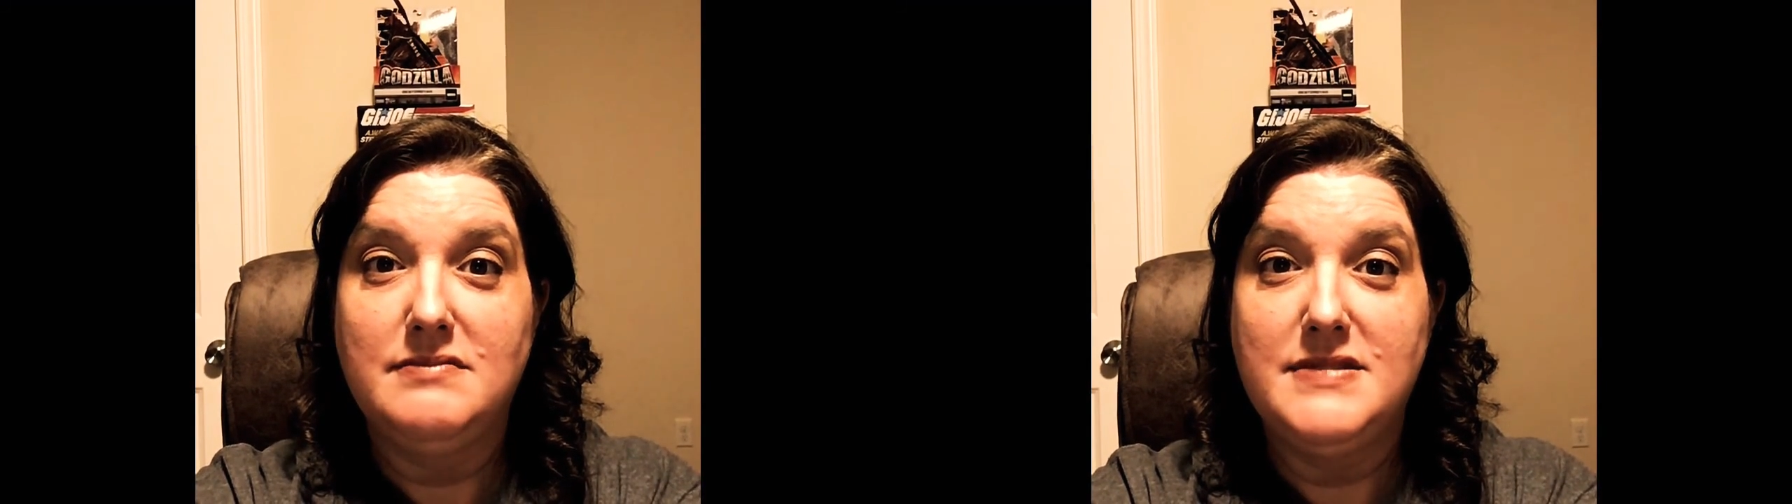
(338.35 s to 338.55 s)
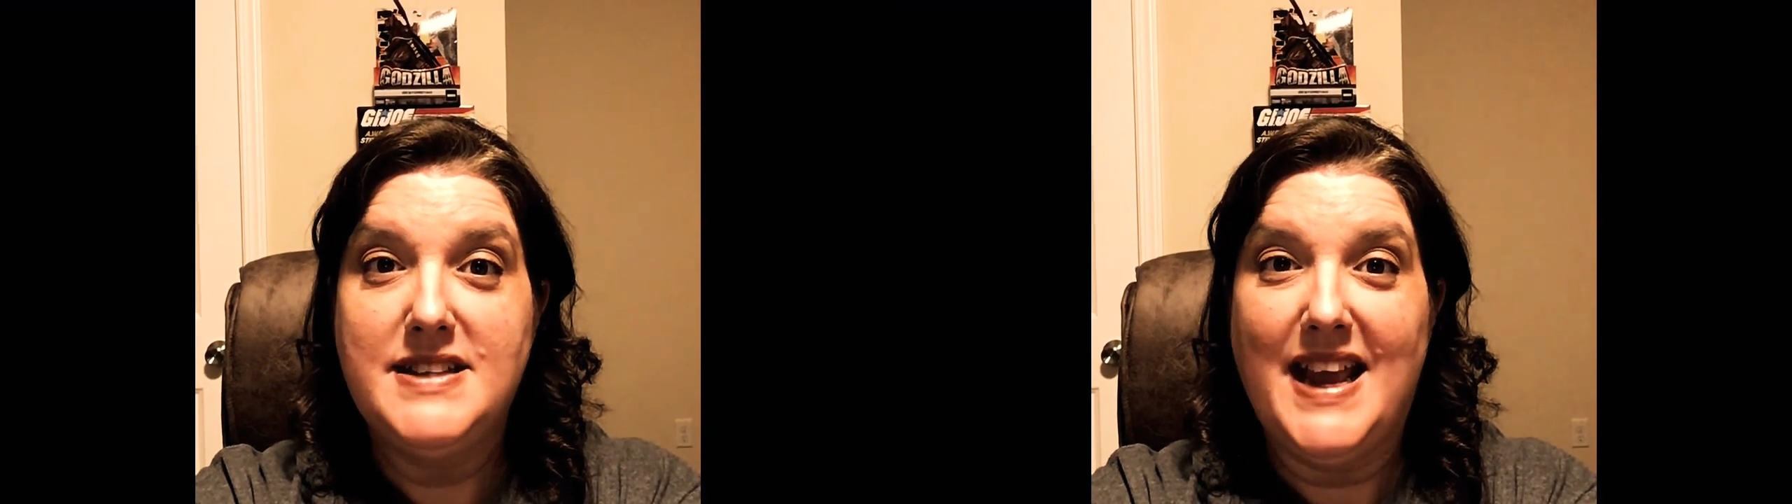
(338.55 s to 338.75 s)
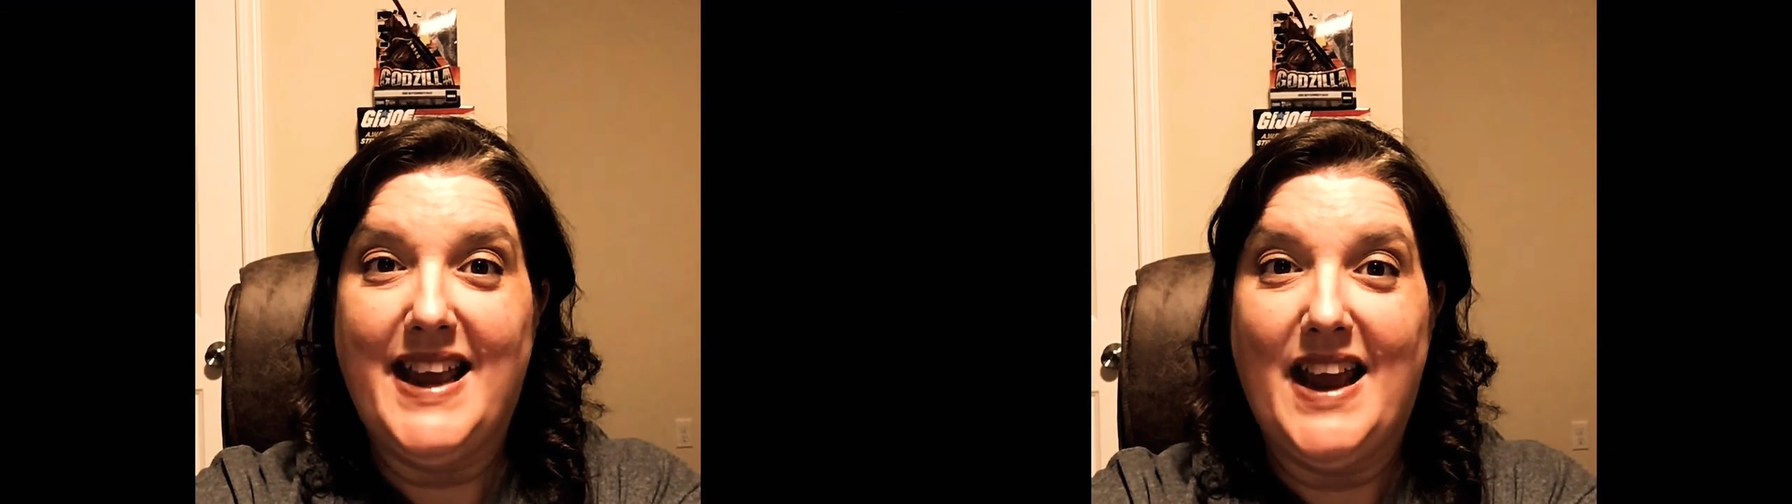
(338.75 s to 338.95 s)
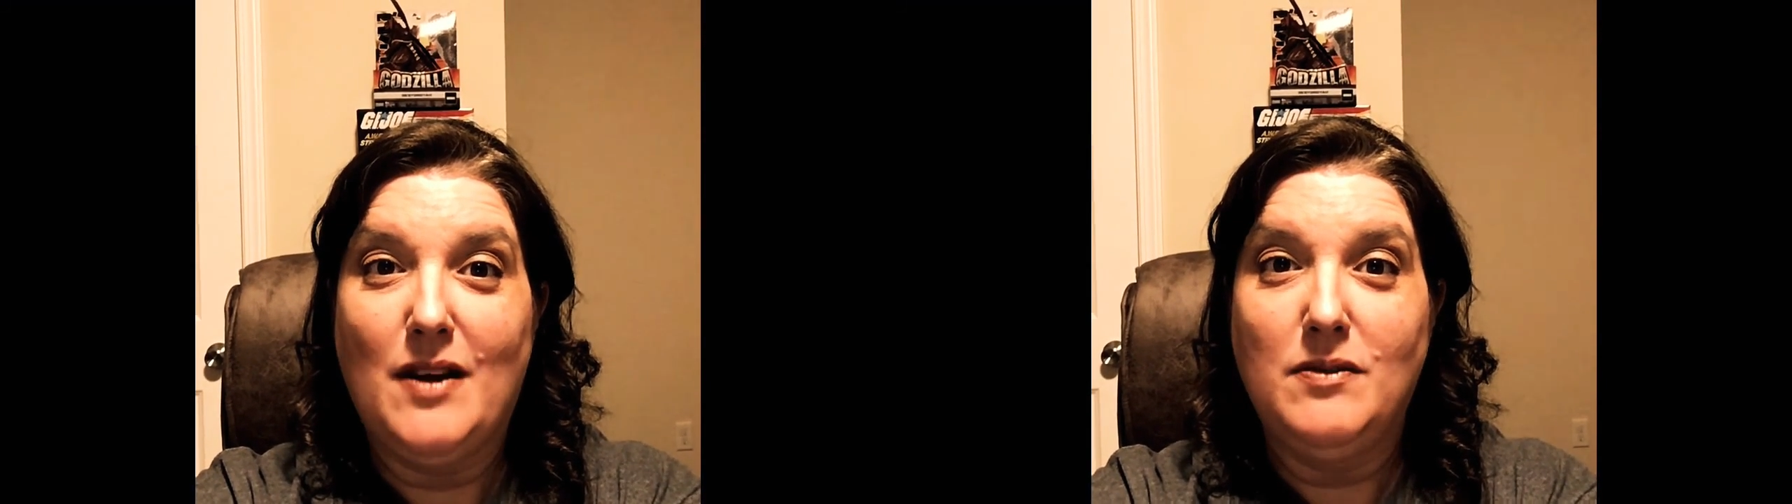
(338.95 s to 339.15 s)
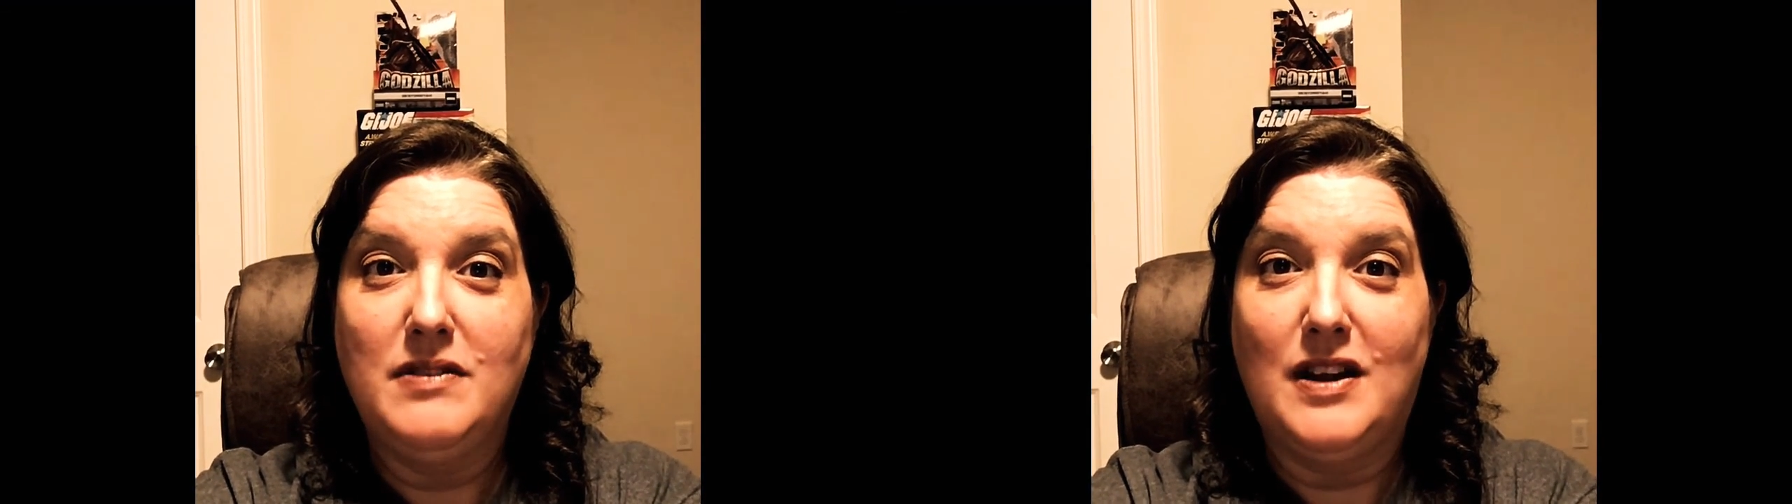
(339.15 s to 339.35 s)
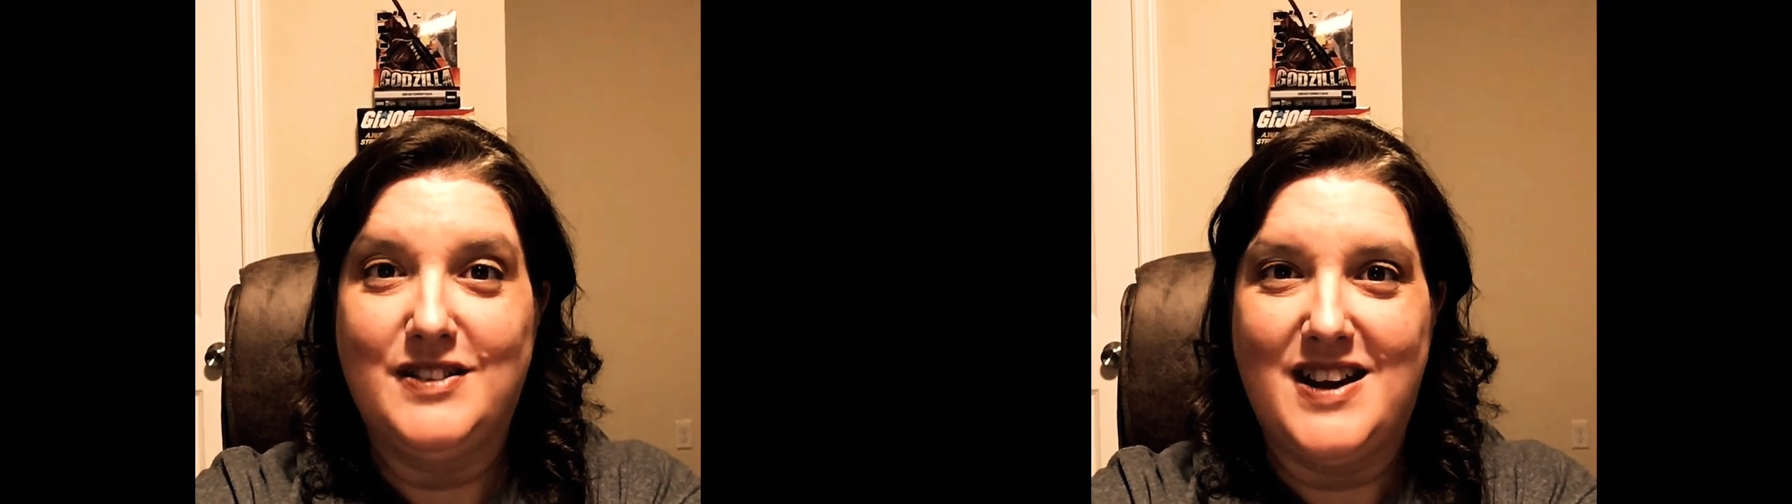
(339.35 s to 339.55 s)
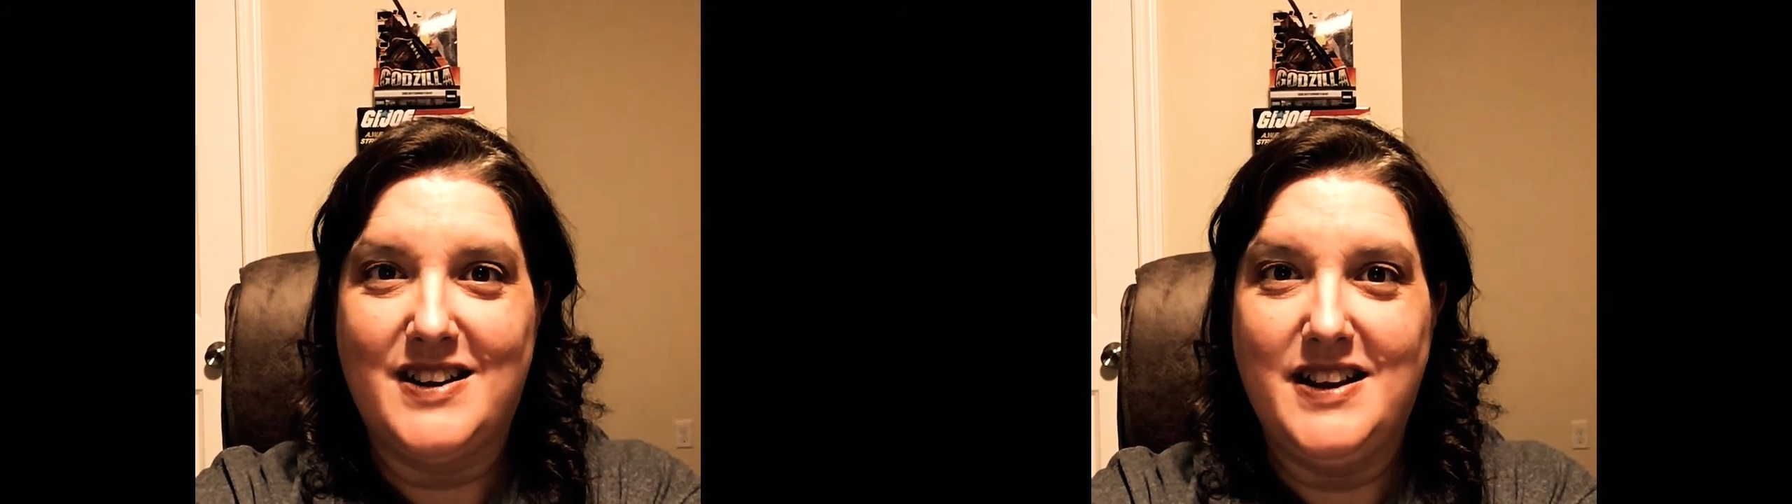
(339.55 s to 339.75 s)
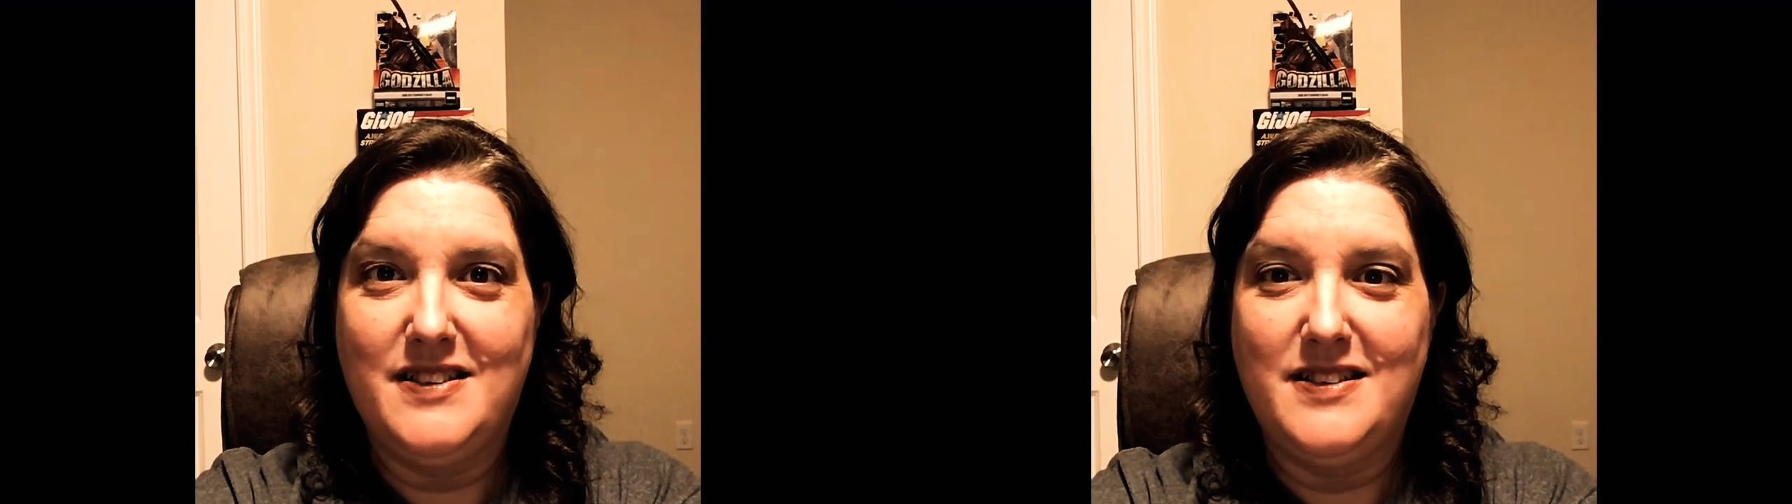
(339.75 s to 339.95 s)
Take care. I'll talk to
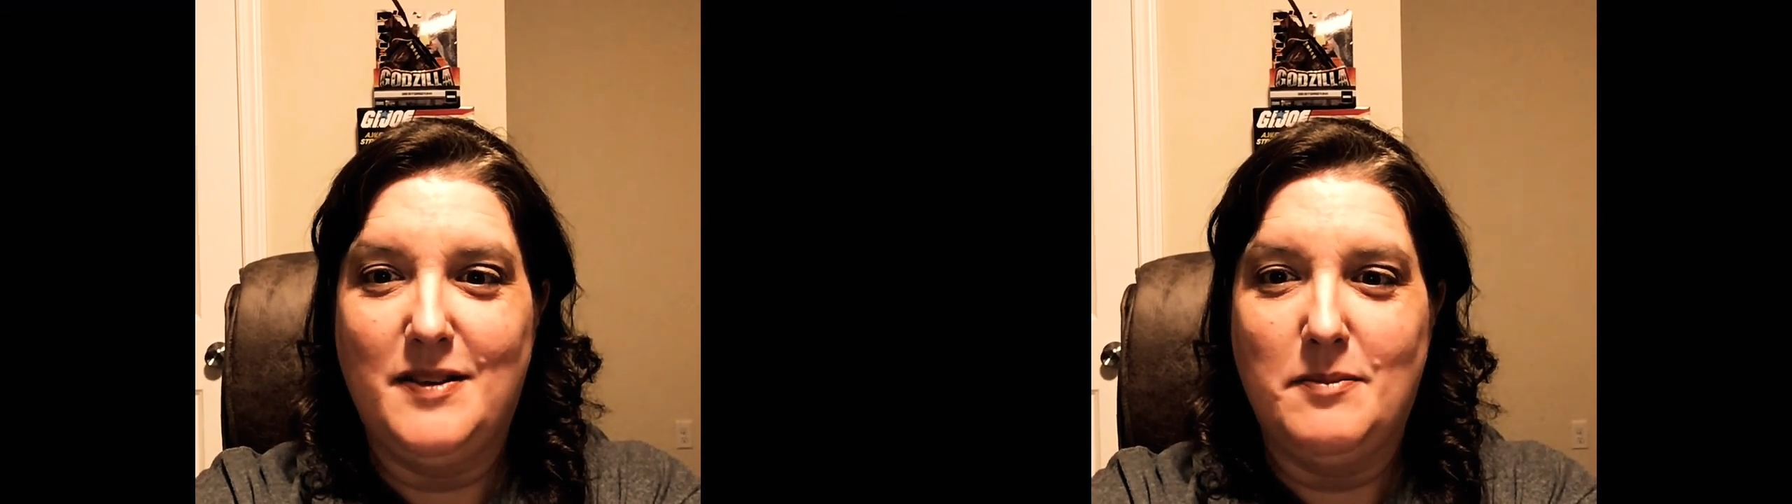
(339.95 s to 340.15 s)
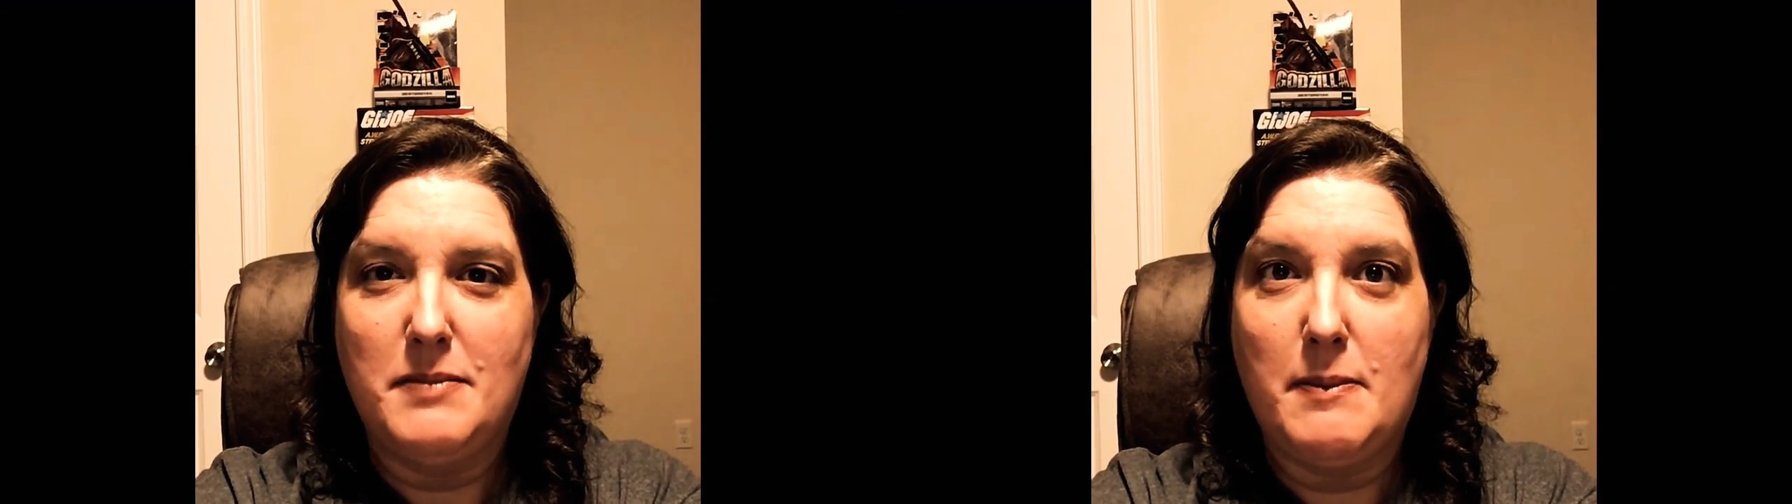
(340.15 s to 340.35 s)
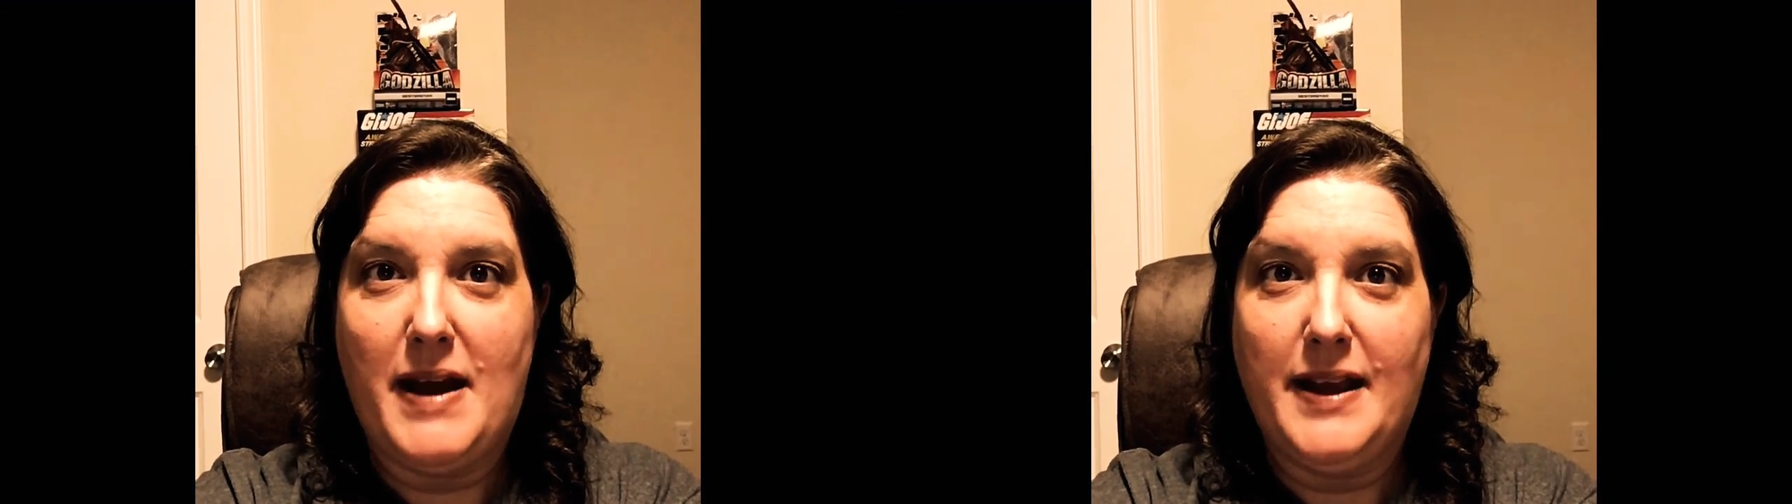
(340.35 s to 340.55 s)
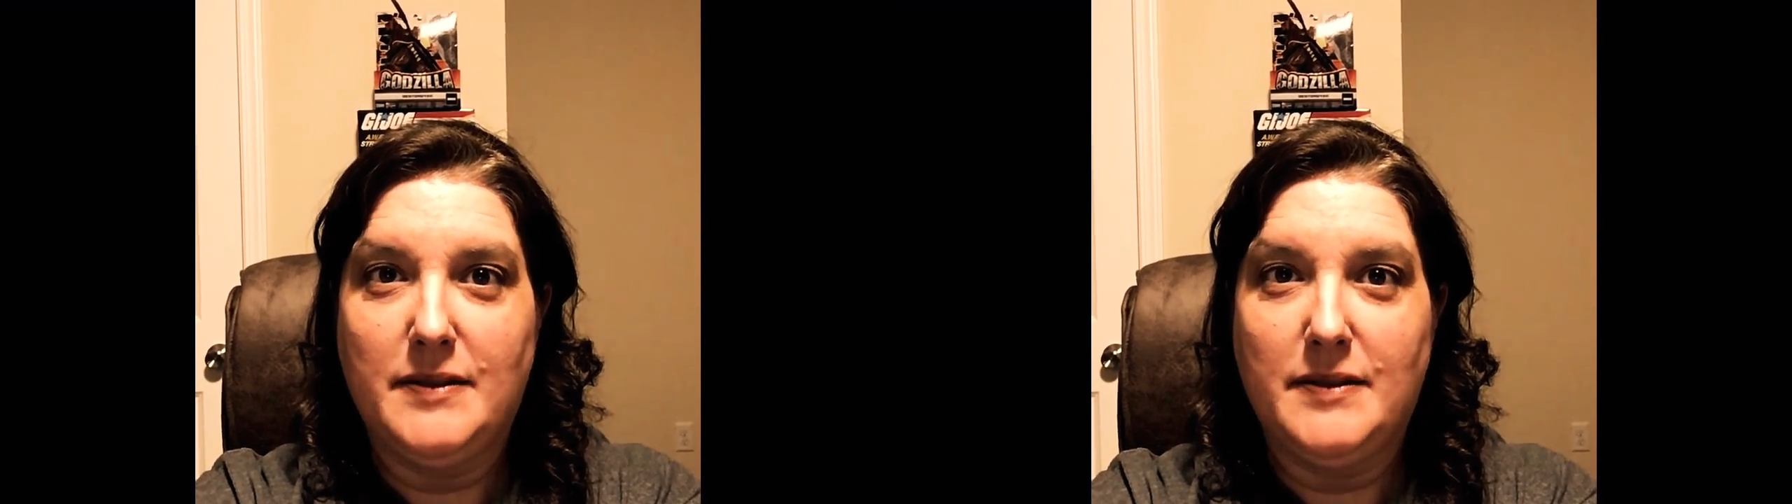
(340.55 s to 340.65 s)
you soon. Bye-bye.